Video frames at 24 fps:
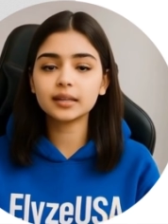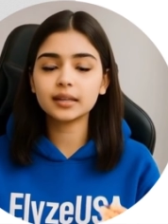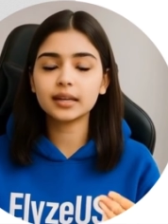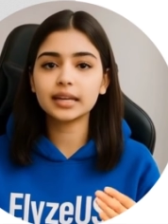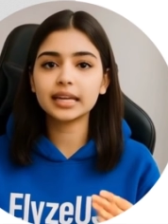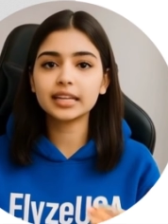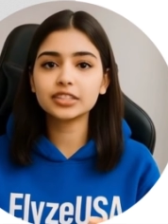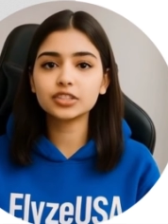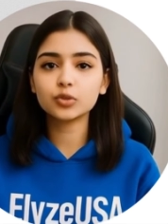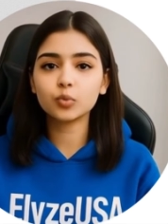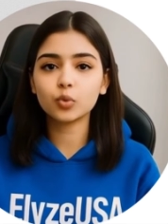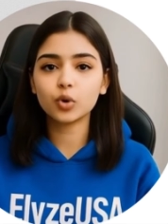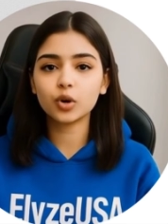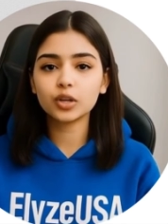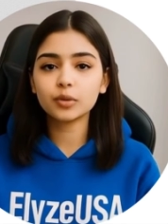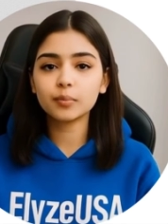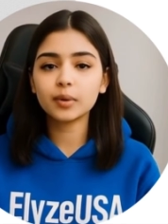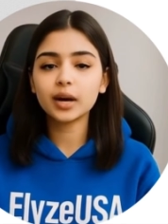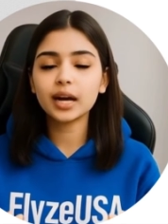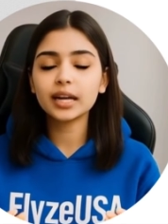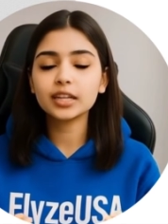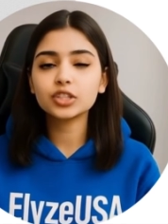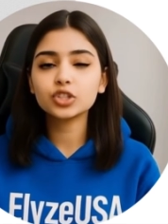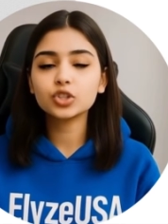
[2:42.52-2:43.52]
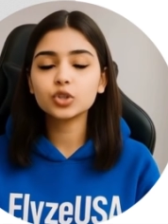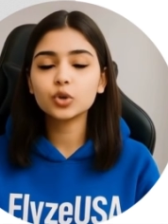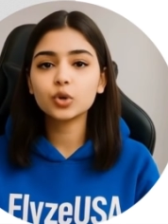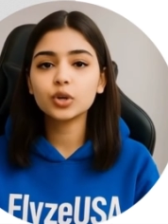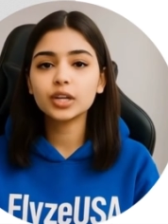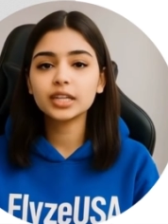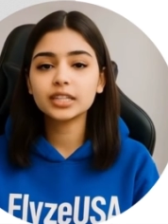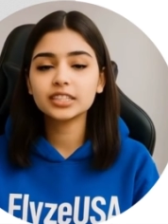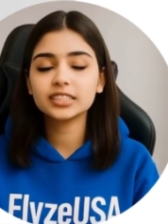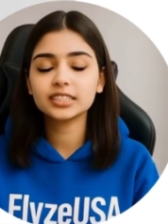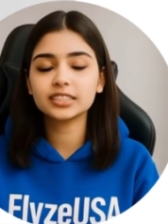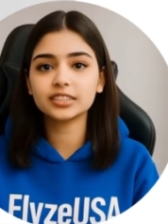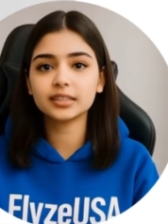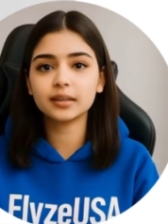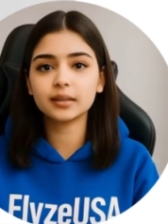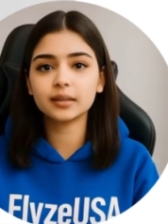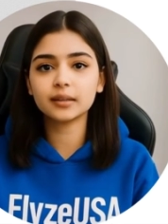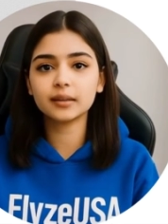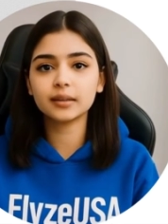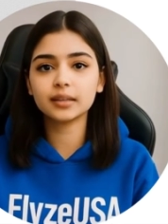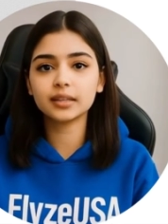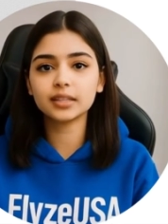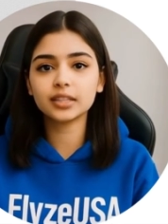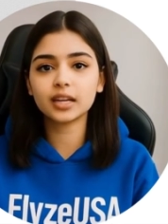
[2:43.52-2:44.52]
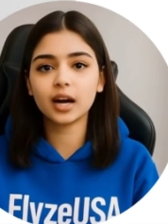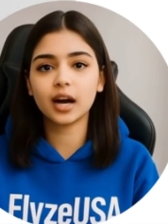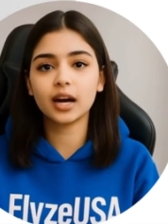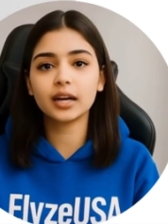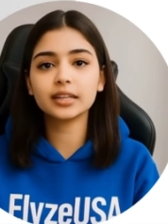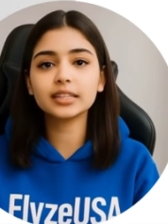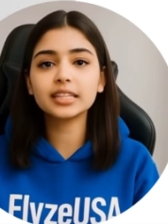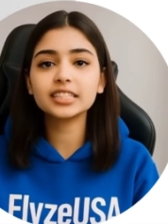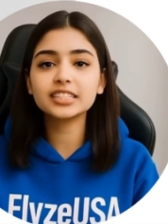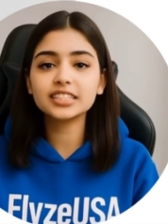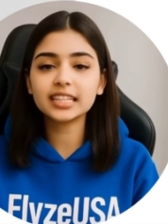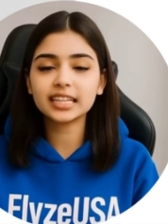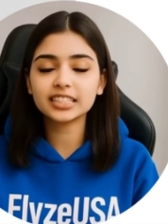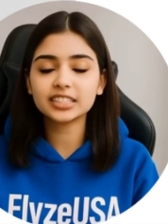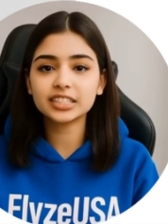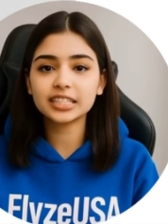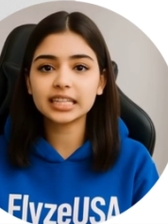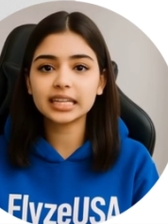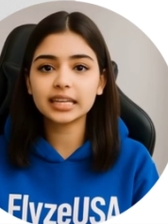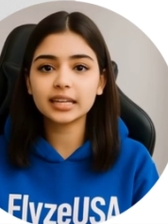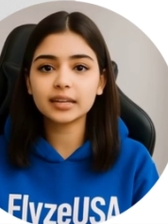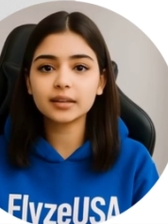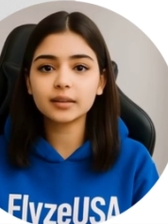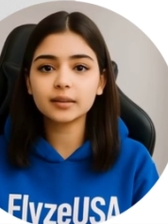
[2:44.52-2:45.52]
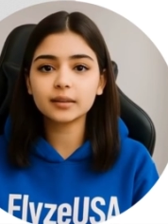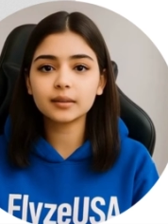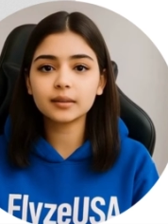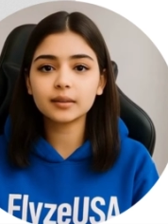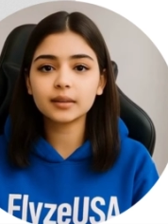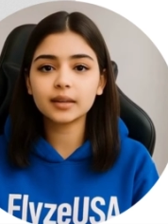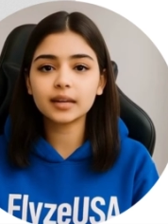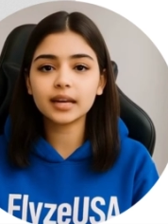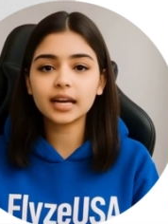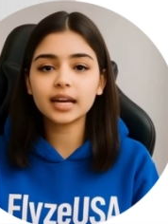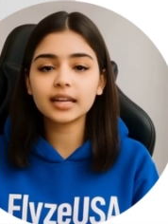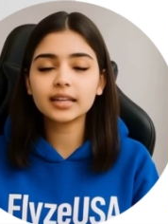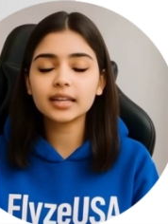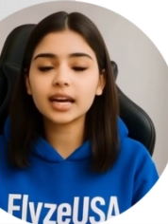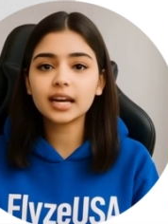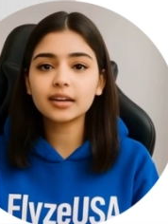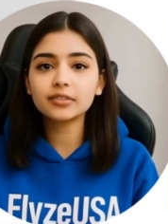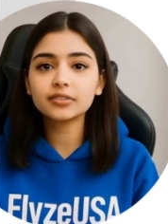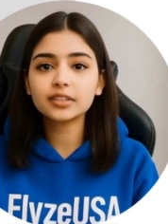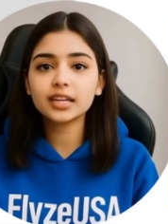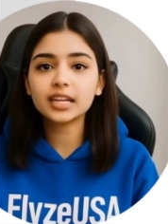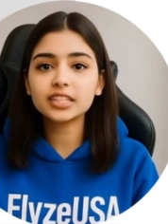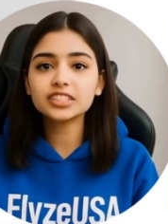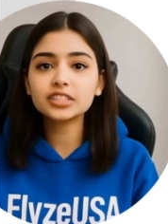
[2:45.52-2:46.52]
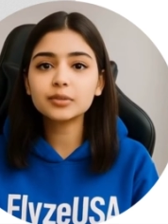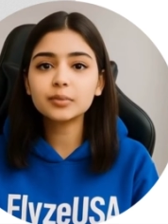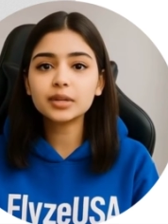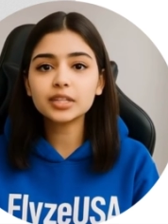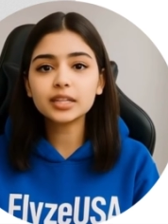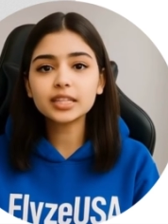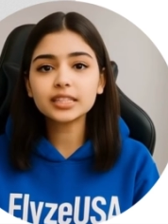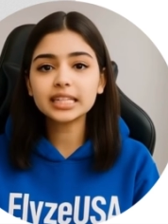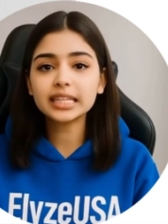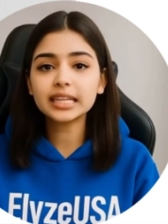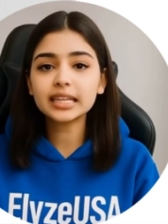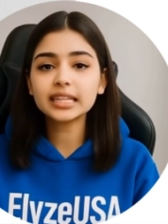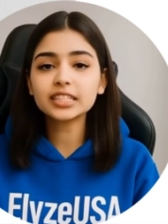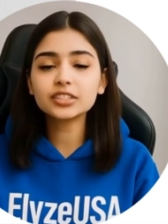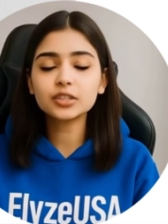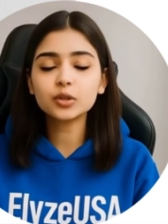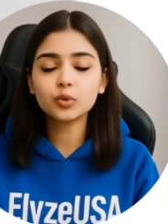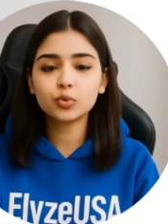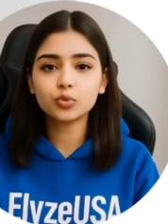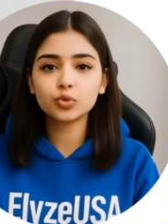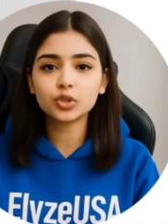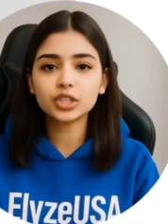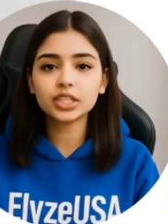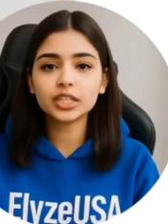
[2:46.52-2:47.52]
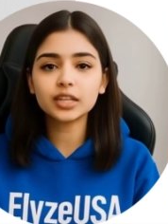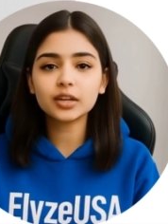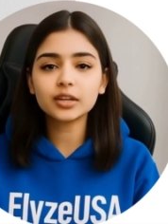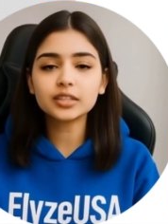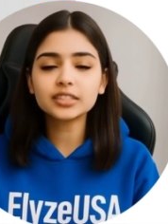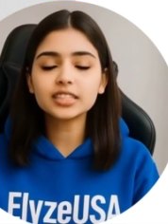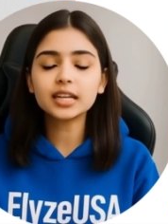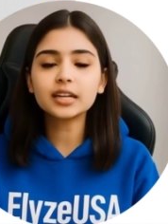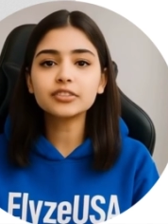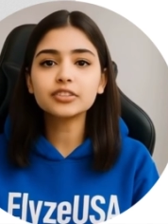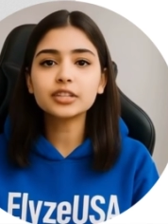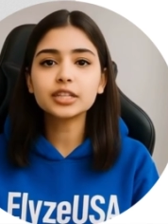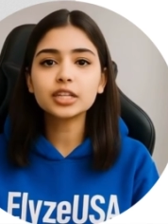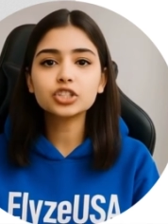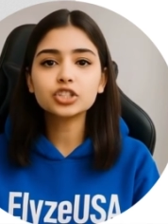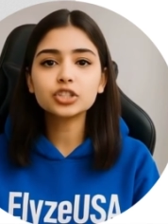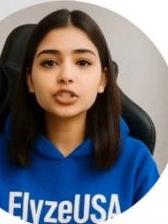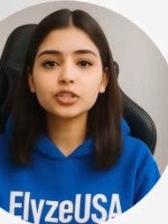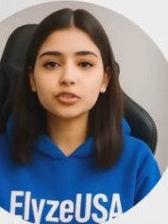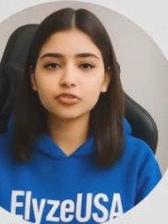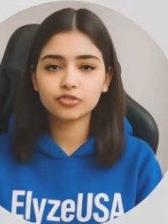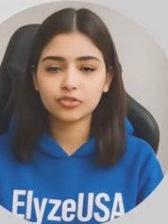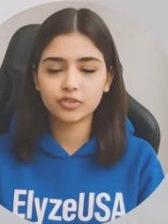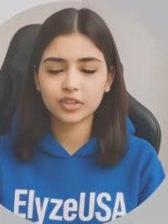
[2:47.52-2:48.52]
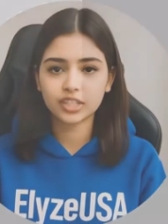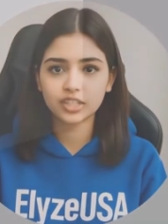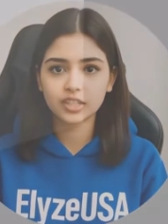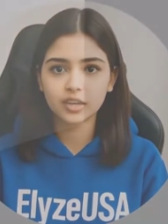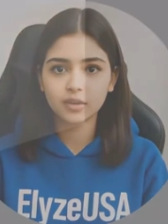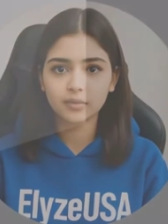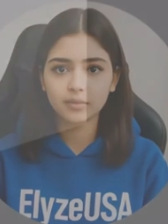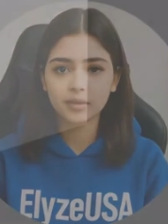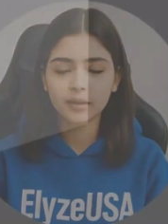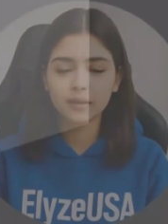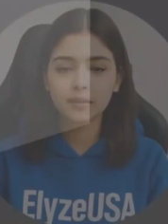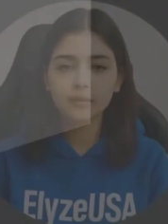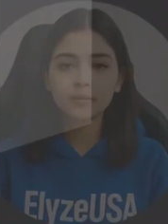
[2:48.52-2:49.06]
It's work by choice, not necessity. And that flexibility is the real definition of freedom.